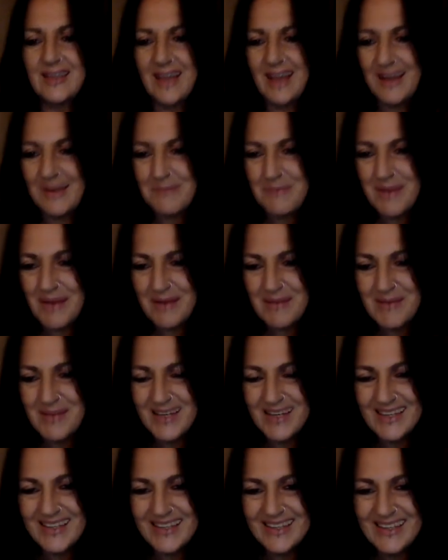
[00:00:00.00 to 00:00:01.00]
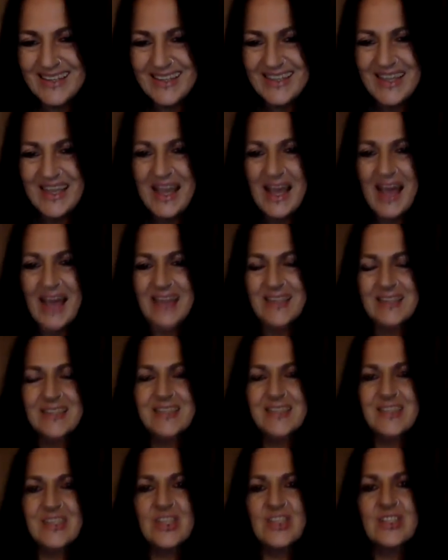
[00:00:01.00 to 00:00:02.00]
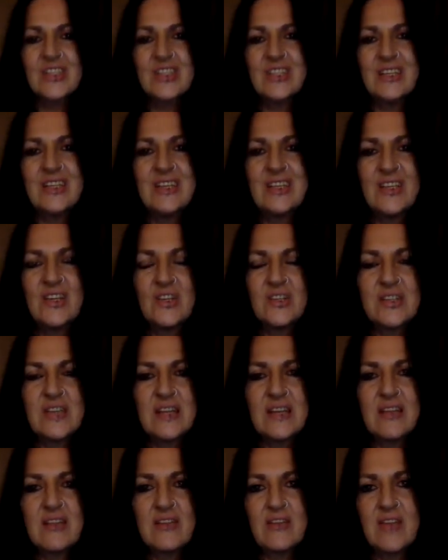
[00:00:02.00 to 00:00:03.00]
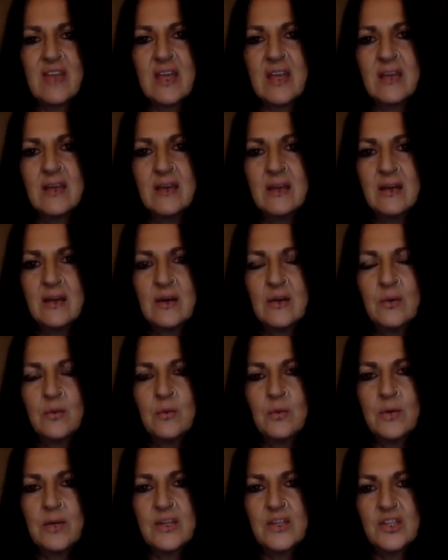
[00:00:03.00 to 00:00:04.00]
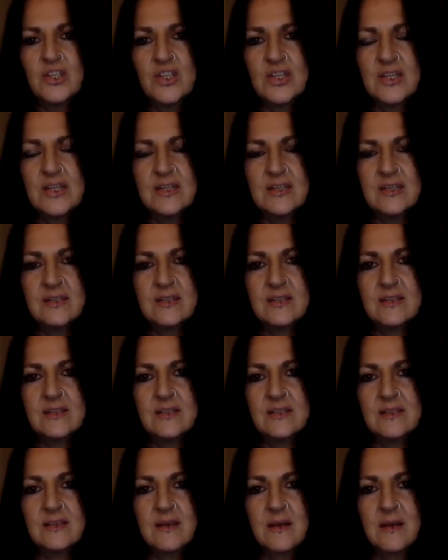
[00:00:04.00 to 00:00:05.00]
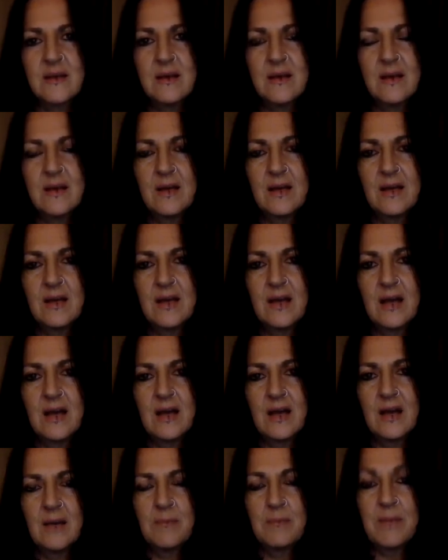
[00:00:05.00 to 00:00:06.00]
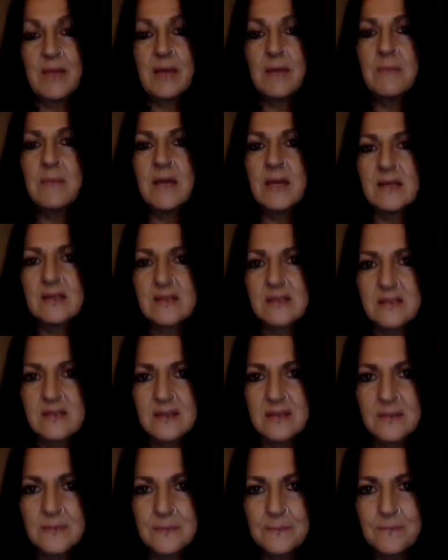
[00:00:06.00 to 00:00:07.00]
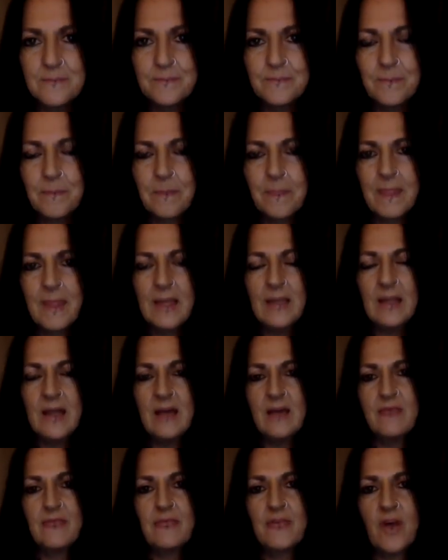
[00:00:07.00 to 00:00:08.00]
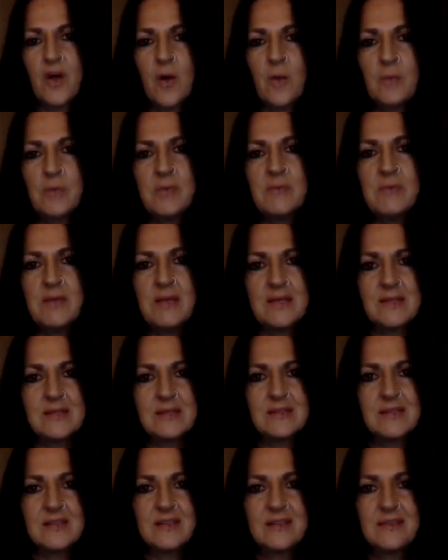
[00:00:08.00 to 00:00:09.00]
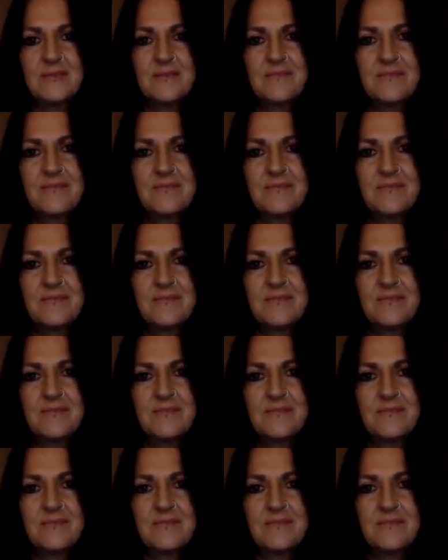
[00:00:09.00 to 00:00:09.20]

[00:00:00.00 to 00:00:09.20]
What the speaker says: hi Pamela, and there's certainly not anything which is being missed. Life can't be missed.